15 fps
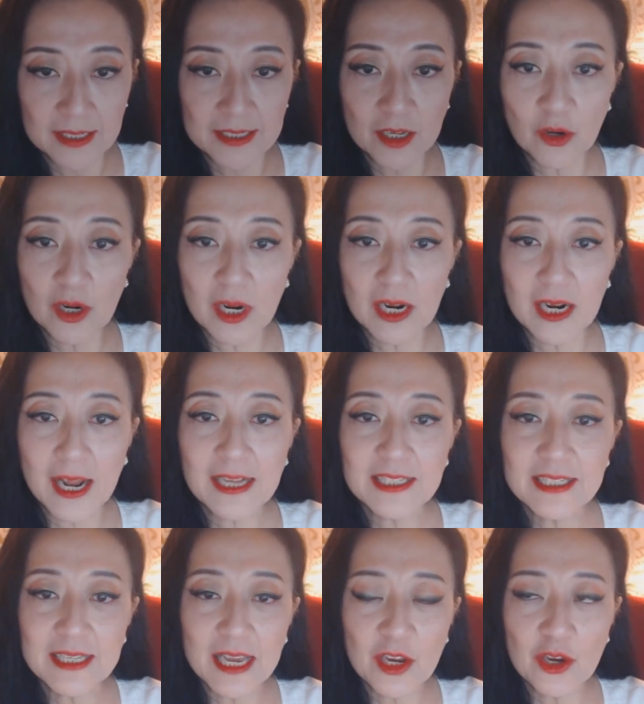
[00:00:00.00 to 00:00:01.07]
So
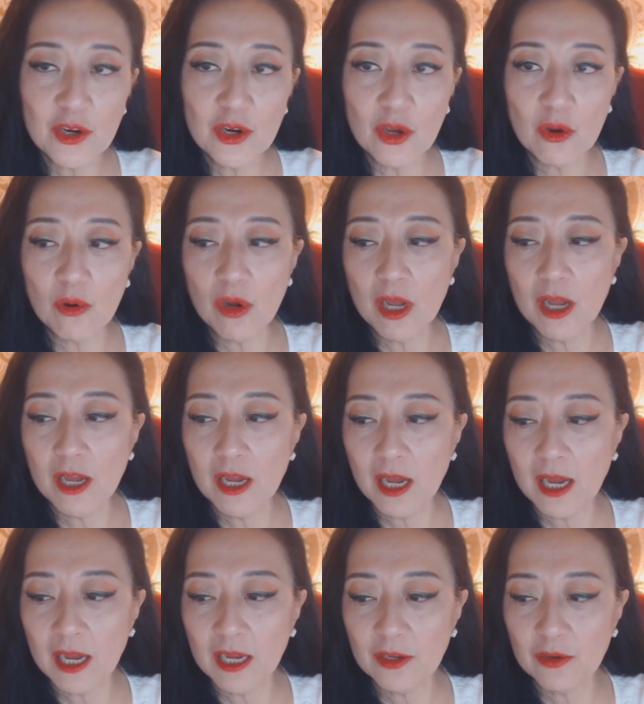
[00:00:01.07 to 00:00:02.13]
let's say, you
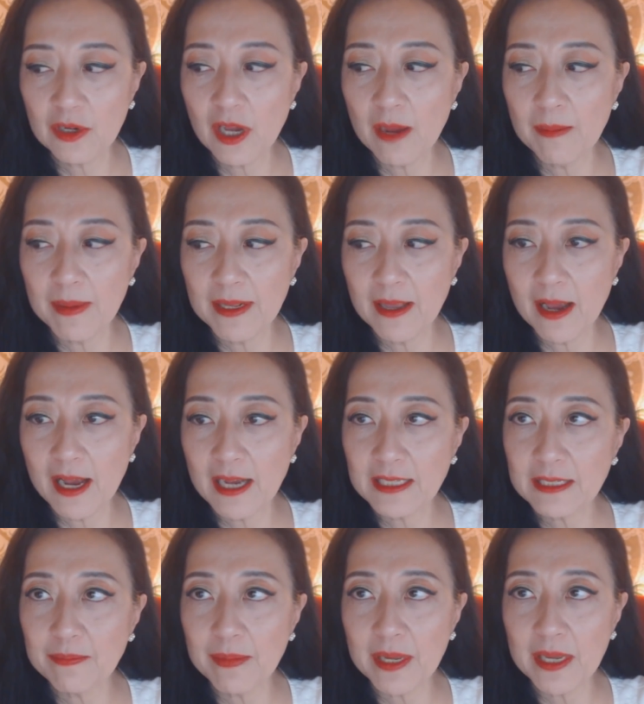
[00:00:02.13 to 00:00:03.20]
come and
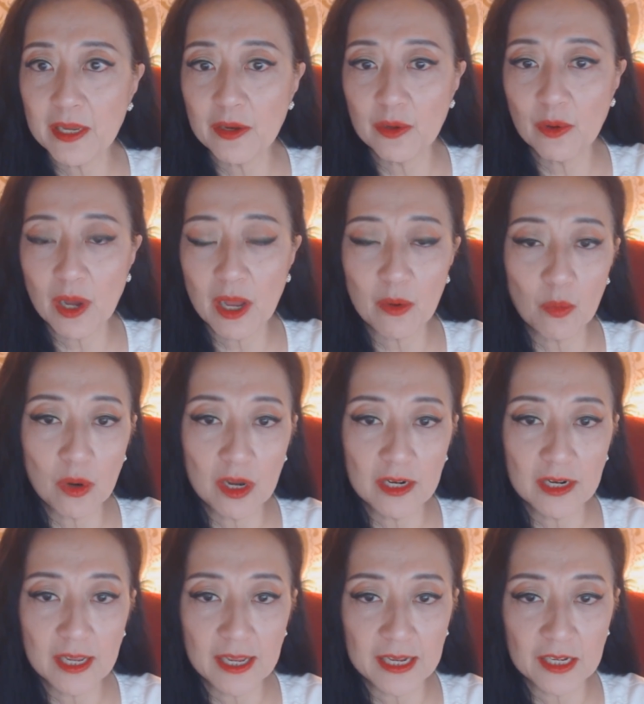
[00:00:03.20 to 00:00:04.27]
ask me, I
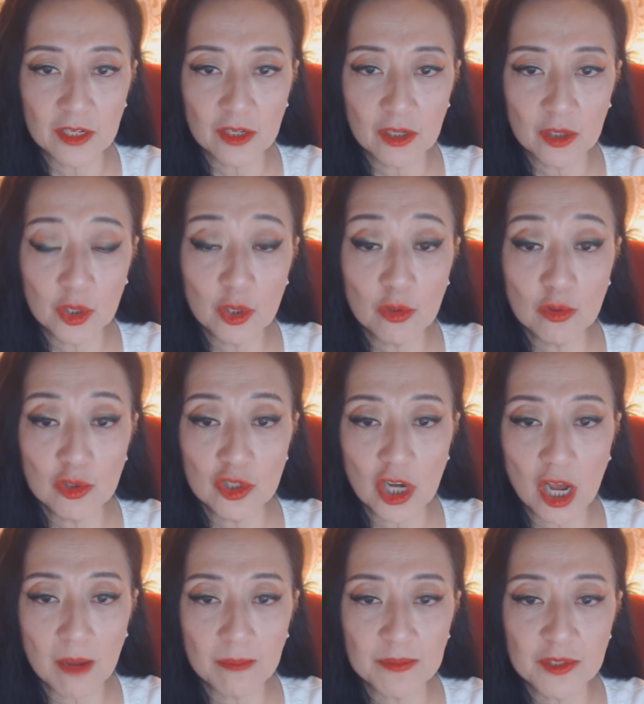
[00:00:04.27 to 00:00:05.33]
want a new
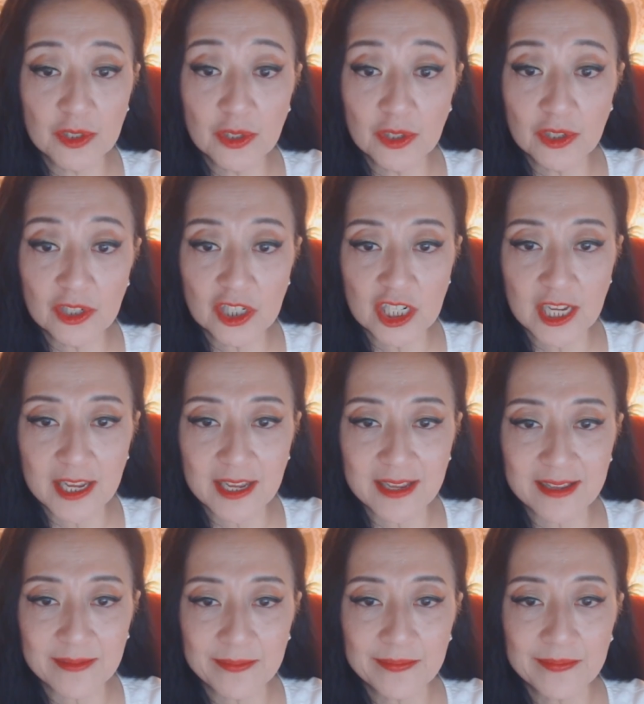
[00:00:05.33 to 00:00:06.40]
job
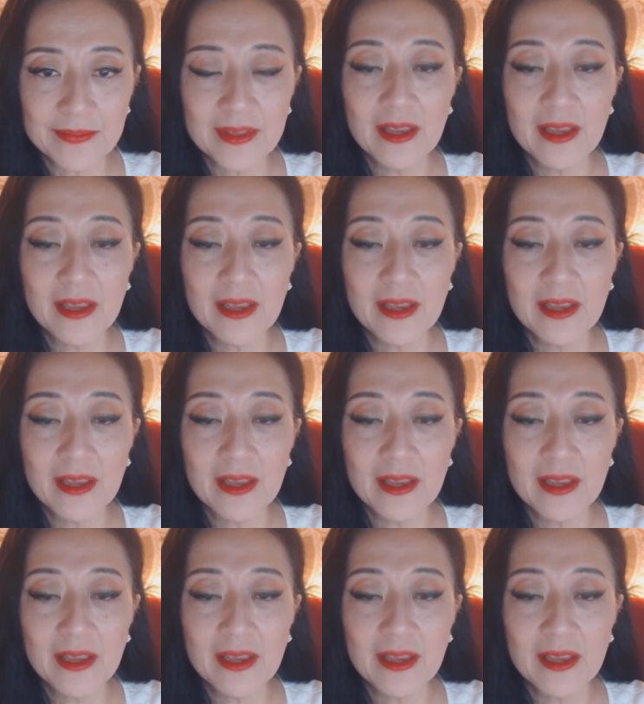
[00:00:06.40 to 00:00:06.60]
searching,